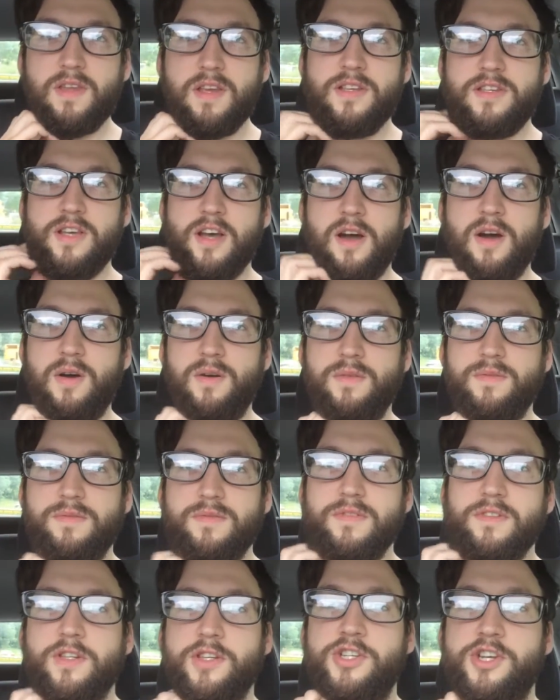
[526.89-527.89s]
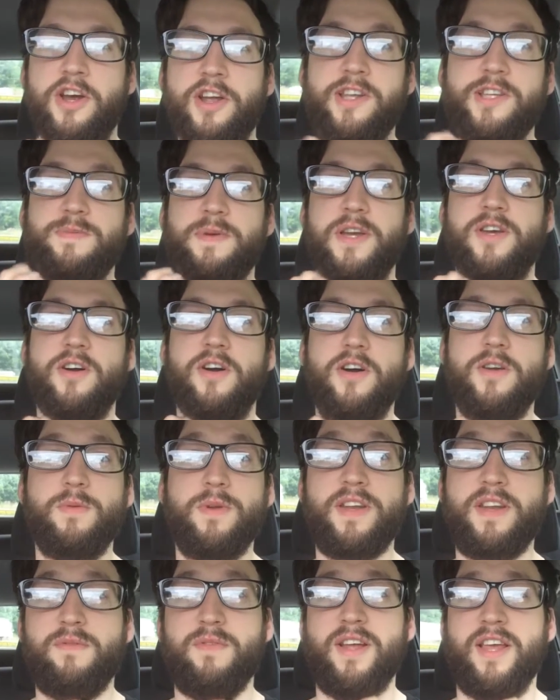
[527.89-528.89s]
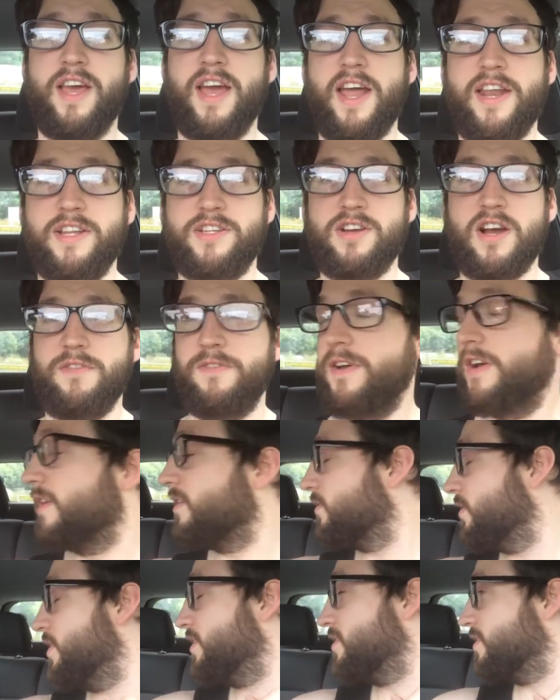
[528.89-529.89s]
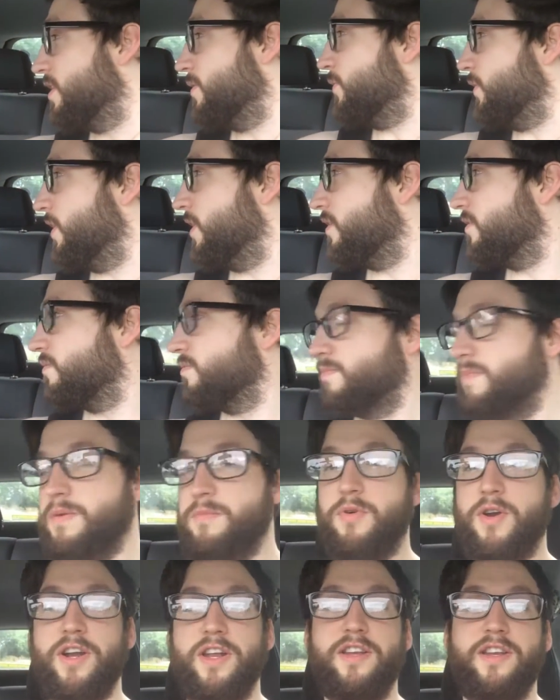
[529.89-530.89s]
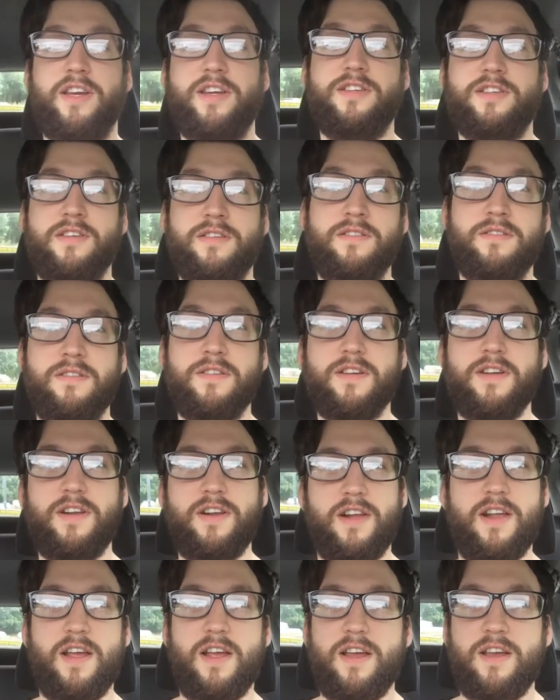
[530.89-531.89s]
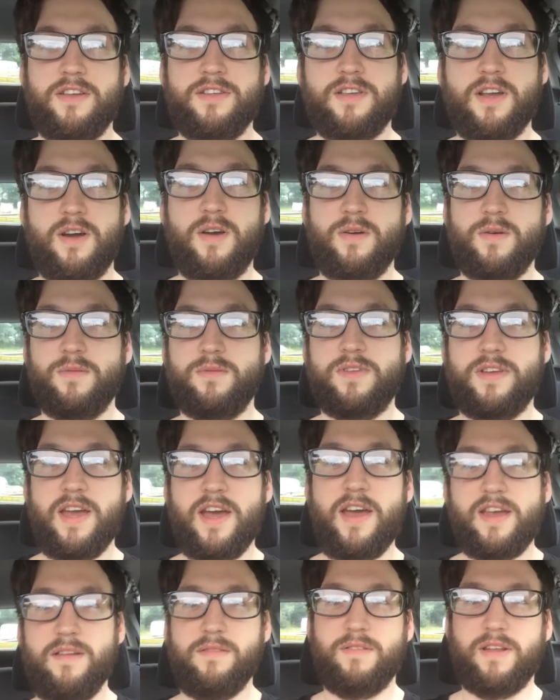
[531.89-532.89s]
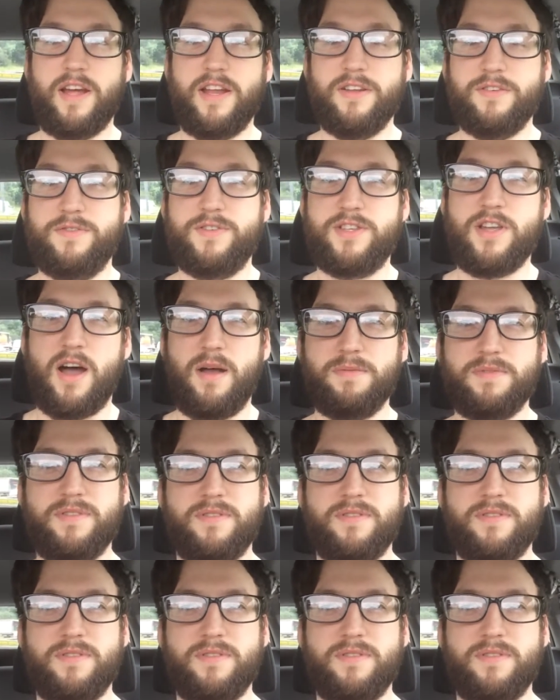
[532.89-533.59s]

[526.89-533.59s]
So journey's been good. We didn't really hit any traffic, did we? Been pretty decent. So yeah, I'd have stopped.